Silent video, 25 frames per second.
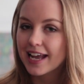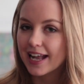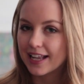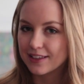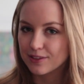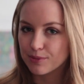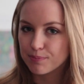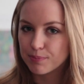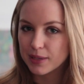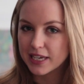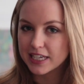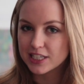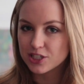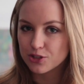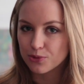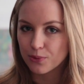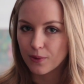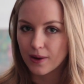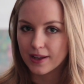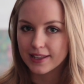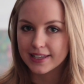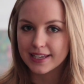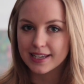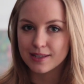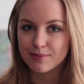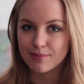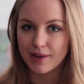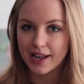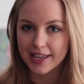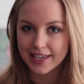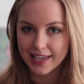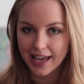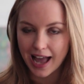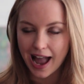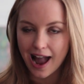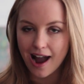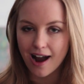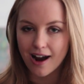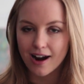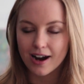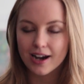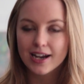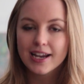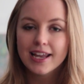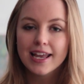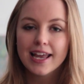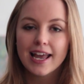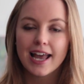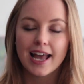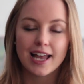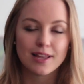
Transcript: and the peach one in my car.